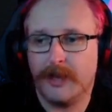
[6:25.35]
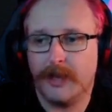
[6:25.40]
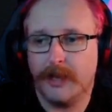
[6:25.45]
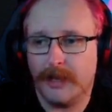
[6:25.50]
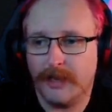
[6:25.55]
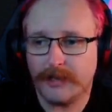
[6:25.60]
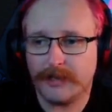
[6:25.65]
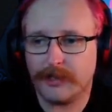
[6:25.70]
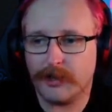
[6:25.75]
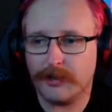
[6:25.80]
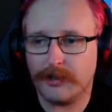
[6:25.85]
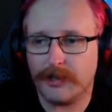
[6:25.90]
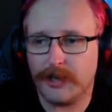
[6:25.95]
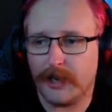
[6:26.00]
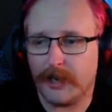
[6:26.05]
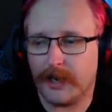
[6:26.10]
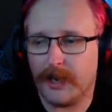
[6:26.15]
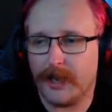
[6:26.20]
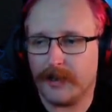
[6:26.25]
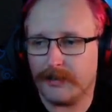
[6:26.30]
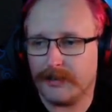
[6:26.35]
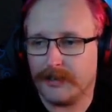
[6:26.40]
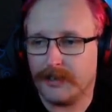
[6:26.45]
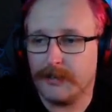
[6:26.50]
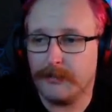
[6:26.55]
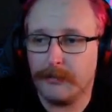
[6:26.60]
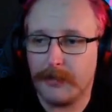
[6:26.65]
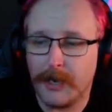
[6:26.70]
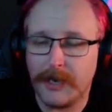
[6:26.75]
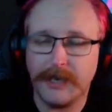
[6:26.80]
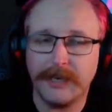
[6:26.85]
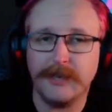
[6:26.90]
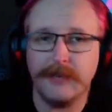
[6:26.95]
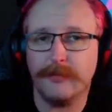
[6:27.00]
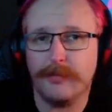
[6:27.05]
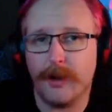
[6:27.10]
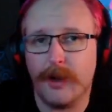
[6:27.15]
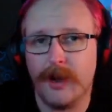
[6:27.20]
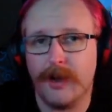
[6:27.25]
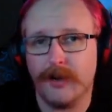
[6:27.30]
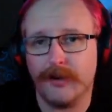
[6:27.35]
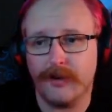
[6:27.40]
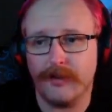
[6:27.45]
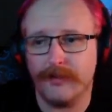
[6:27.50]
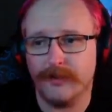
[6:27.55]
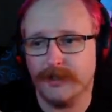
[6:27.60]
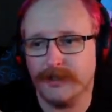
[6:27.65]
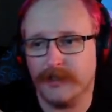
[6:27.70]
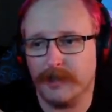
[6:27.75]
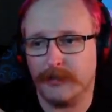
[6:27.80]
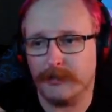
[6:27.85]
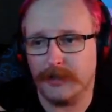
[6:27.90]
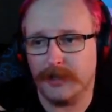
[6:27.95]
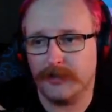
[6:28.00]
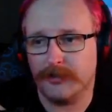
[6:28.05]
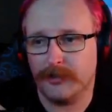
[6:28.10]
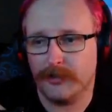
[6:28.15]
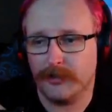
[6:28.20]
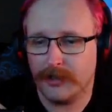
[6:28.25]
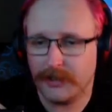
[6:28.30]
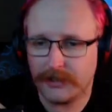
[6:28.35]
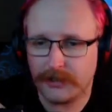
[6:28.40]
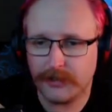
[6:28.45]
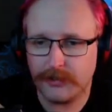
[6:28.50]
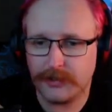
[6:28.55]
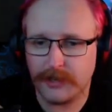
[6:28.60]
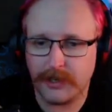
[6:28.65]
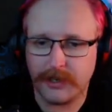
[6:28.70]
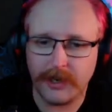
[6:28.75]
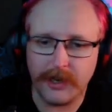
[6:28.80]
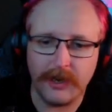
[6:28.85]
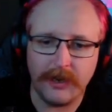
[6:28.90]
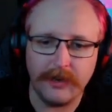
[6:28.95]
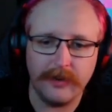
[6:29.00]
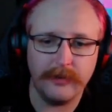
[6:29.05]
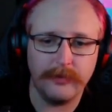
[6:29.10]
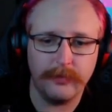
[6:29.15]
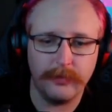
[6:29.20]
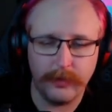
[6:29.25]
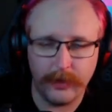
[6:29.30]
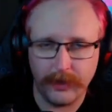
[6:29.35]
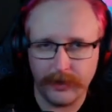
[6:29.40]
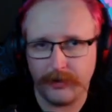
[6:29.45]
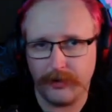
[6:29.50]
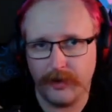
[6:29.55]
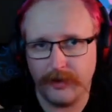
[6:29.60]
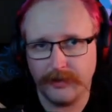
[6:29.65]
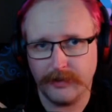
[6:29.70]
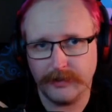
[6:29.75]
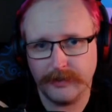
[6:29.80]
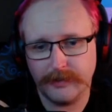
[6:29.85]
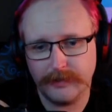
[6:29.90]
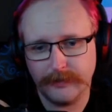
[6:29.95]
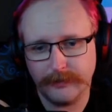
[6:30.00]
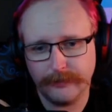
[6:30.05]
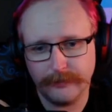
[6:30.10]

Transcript: Let's go check out the main part of this update, though. Let's go check out Playgrounds.